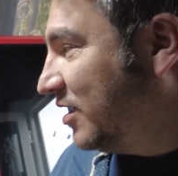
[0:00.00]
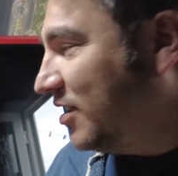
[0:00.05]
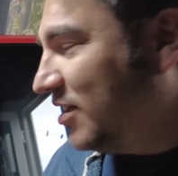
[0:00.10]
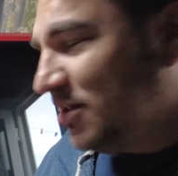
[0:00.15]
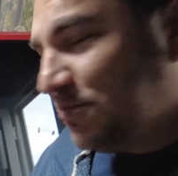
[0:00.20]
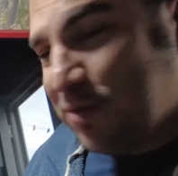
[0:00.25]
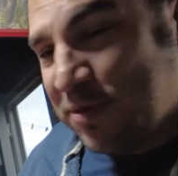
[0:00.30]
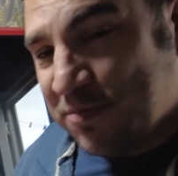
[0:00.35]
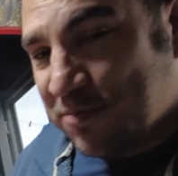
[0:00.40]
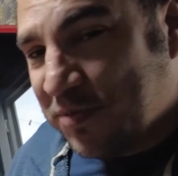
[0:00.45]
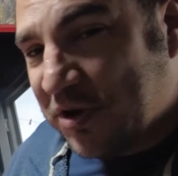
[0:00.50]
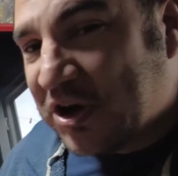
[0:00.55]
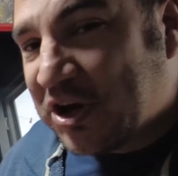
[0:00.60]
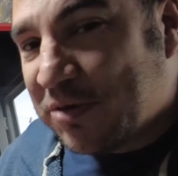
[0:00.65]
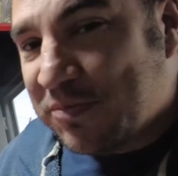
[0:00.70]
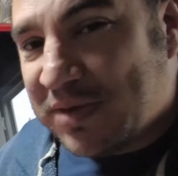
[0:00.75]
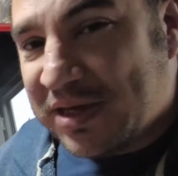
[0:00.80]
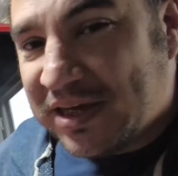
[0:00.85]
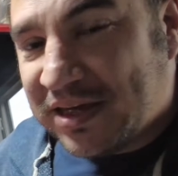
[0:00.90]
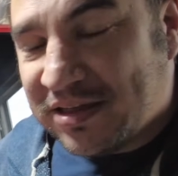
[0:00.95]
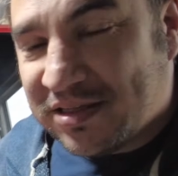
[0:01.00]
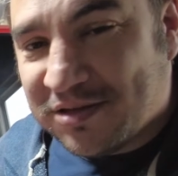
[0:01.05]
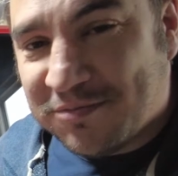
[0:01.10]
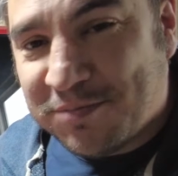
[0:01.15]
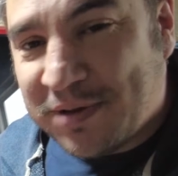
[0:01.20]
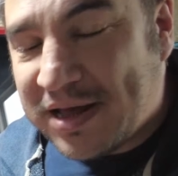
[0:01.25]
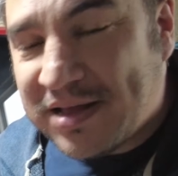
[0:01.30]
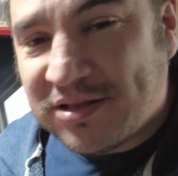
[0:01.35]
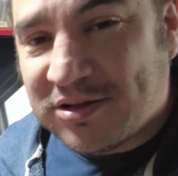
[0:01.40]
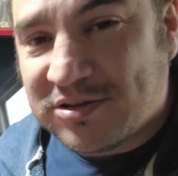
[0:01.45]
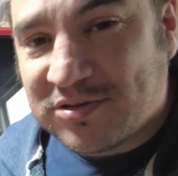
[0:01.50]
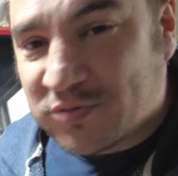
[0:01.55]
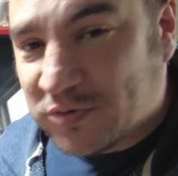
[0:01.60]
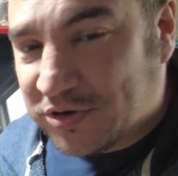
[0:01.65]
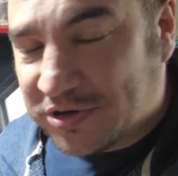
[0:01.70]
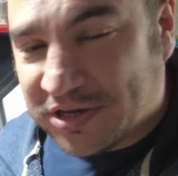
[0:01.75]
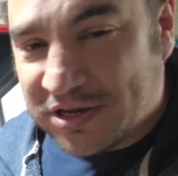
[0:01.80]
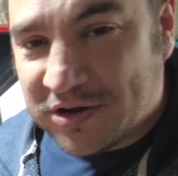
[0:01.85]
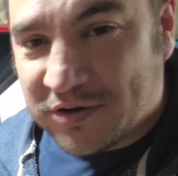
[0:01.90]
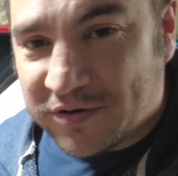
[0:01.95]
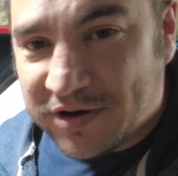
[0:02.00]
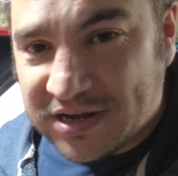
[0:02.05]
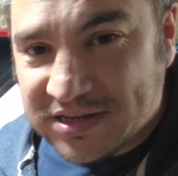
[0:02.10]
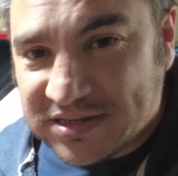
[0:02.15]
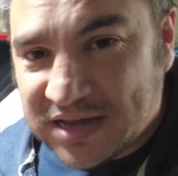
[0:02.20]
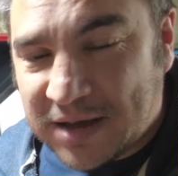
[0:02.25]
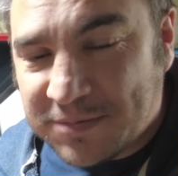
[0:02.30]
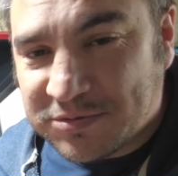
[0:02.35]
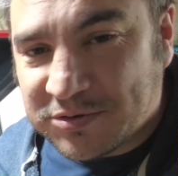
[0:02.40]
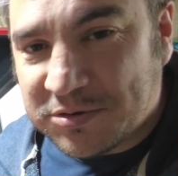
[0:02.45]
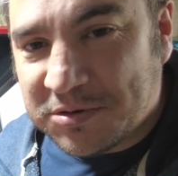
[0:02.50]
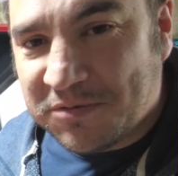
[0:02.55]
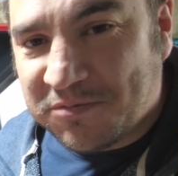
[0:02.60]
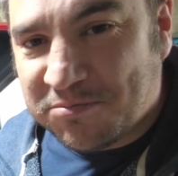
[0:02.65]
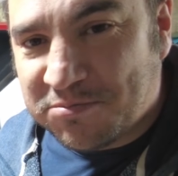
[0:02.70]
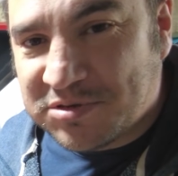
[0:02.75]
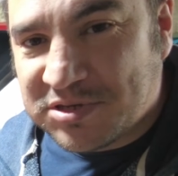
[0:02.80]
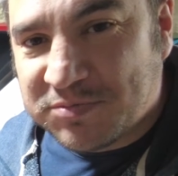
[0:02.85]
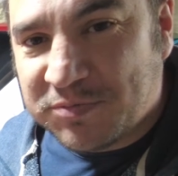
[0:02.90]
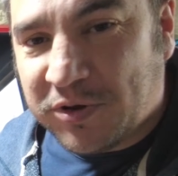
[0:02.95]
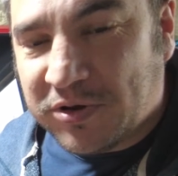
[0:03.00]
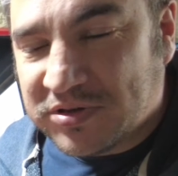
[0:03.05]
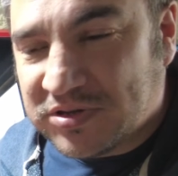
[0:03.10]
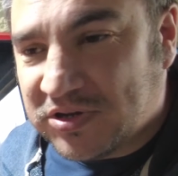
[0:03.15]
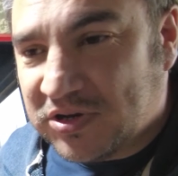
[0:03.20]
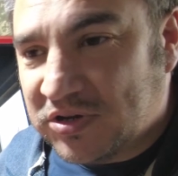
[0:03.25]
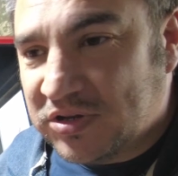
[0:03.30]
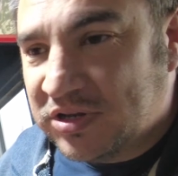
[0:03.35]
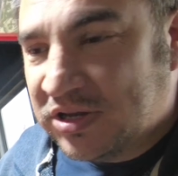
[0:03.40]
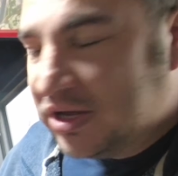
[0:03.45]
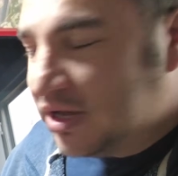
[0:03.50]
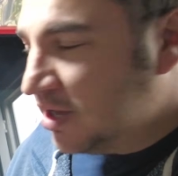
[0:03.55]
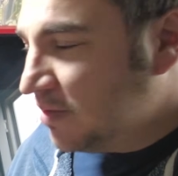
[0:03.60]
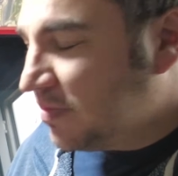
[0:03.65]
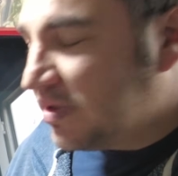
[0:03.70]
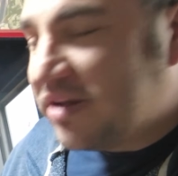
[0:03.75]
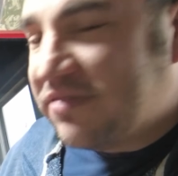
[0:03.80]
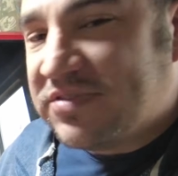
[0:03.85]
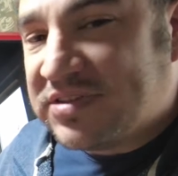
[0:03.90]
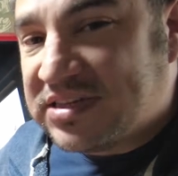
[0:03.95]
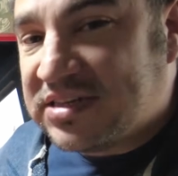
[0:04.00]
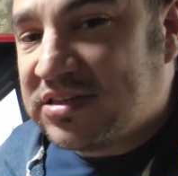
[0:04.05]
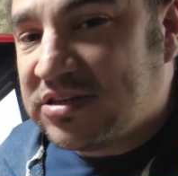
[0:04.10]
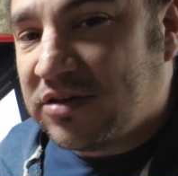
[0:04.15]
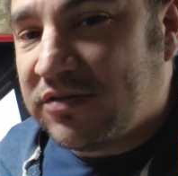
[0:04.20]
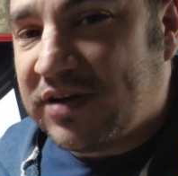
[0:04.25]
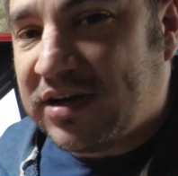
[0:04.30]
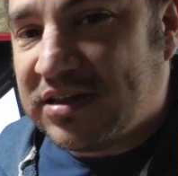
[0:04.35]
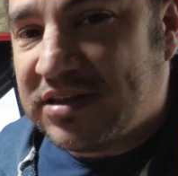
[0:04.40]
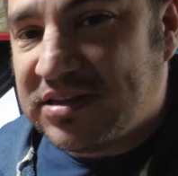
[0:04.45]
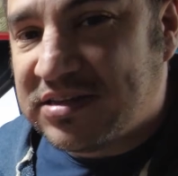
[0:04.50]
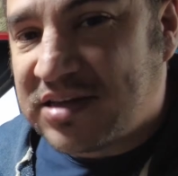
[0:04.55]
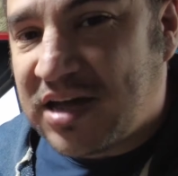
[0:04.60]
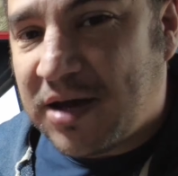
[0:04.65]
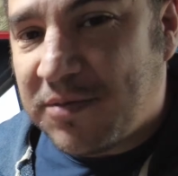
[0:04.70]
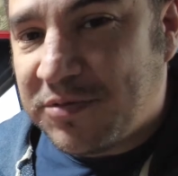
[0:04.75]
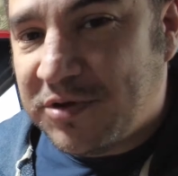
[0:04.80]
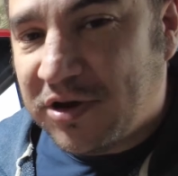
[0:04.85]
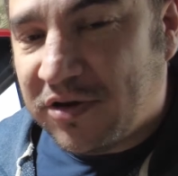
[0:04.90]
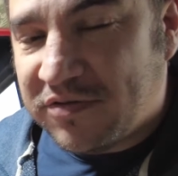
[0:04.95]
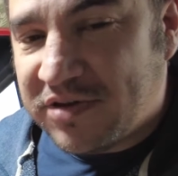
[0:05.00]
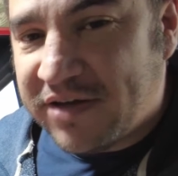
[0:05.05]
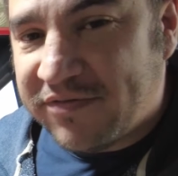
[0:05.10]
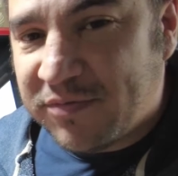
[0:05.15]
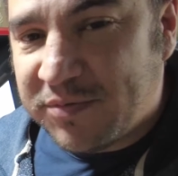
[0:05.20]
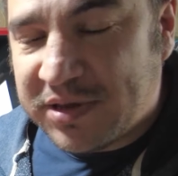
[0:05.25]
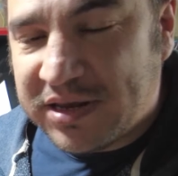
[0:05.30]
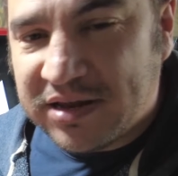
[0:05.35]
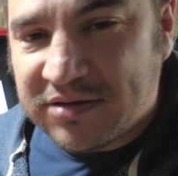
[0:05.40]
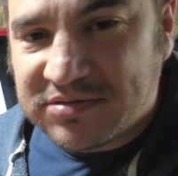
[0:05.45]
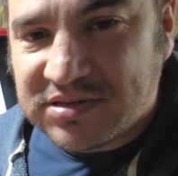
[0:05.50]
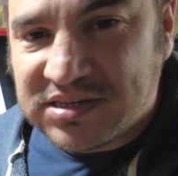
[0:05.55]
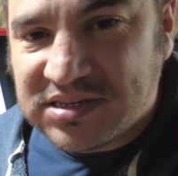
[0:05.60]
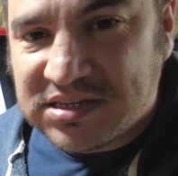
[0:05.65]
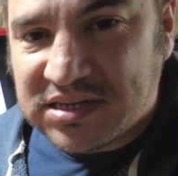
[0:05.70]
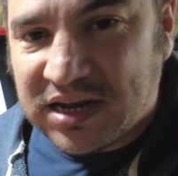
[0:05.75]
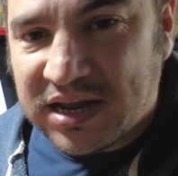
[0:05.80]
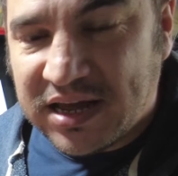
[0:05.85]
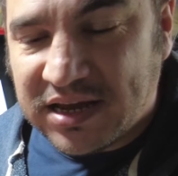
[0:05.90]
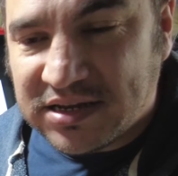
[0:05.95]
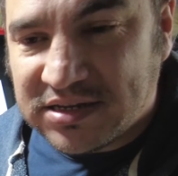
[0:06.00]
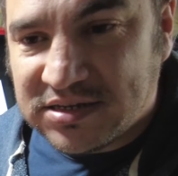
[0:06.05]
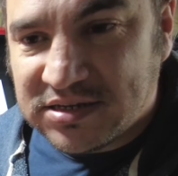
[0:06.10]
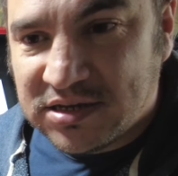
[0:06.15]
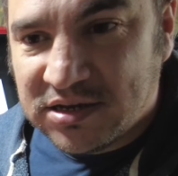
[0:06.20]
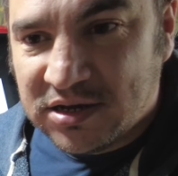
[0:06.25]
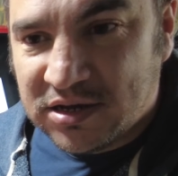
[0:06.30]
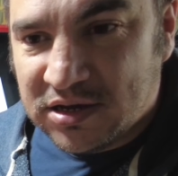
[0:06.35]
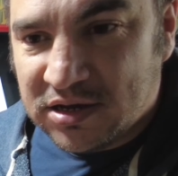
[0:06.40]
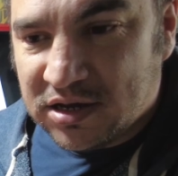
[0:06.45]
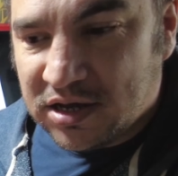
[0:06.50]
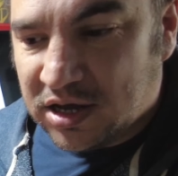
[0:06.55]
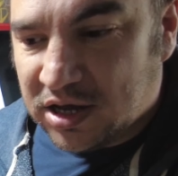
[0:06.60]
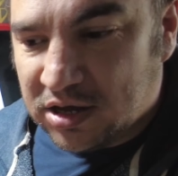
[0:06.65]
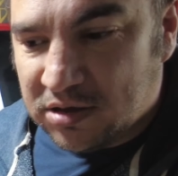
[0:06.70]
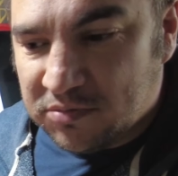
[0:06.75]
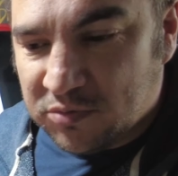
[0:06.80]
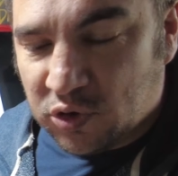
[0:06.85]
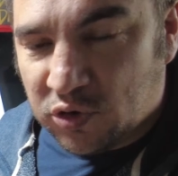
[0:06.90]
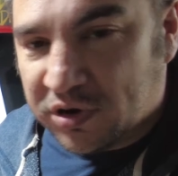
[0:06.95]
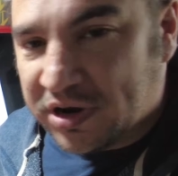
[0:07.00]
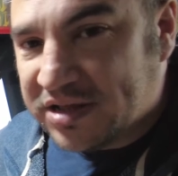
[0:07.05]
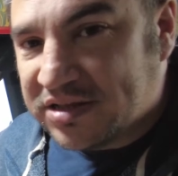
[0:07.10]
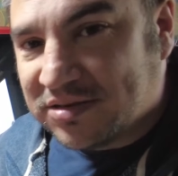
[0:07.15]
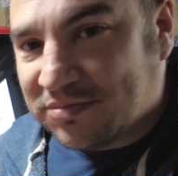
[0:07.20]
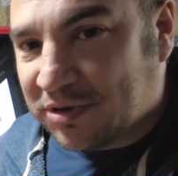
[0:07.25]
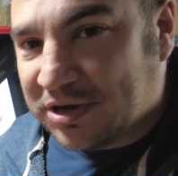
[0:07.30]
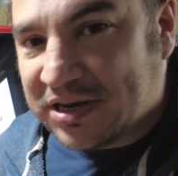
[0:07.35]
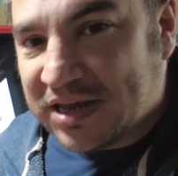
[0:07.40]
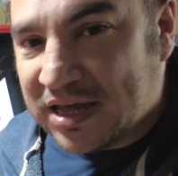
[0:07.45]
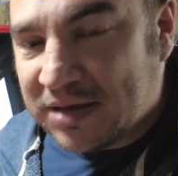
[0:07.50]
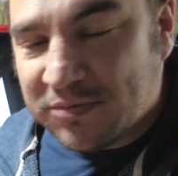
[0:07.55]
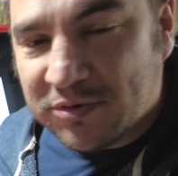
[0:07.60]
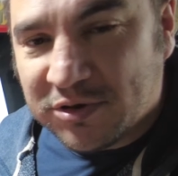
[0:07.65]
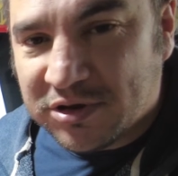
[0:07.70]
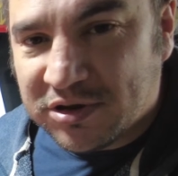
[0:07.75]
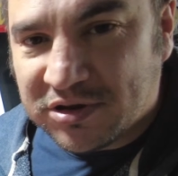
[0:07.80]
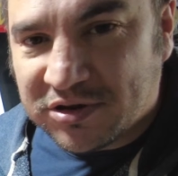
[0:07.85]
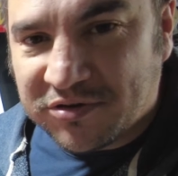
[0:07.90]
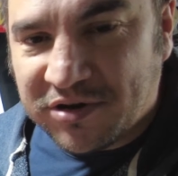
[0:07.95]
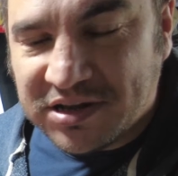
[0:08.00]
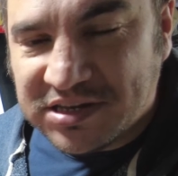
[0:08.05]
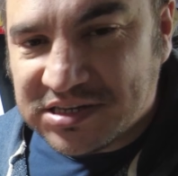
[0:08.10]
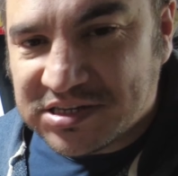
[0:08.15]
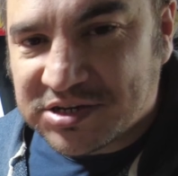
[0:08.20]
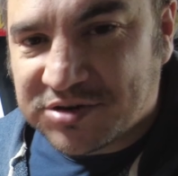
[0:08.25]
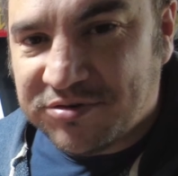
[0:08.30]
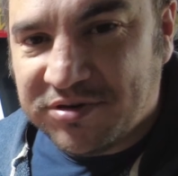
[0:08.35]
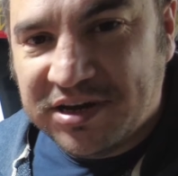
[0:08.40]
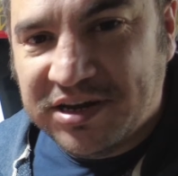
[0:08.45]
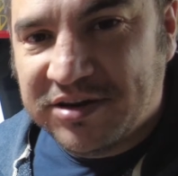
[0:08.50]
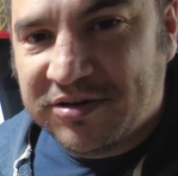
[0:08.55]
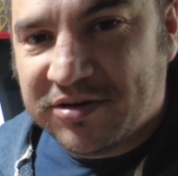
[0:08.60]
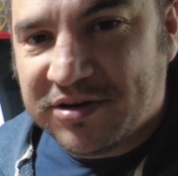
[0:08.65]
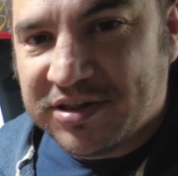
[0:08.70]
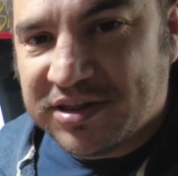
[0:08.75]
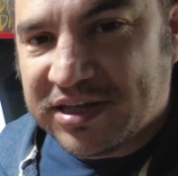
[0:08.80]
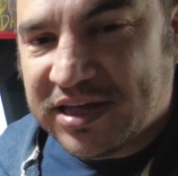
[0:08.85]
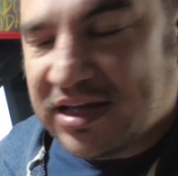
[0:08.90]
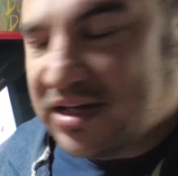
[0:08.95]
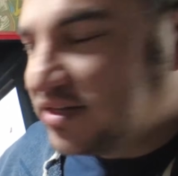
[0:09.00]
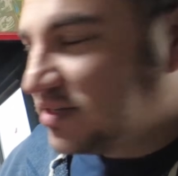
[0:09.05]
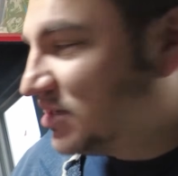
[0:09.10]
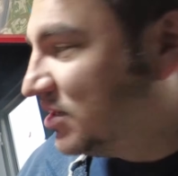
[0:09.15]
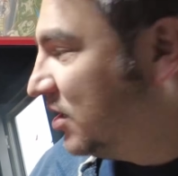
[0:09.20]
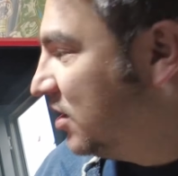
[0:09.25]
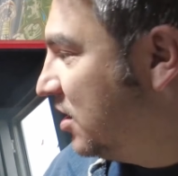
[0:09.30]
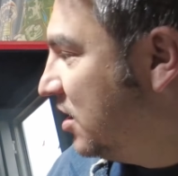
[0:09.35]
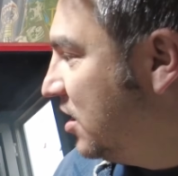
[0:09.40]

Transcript: It's been bugging me. The pedal's working great, absolutely spot on. But ever since I've had this cabinet, I've never been able to select or enter my name on the credit screen or anything else.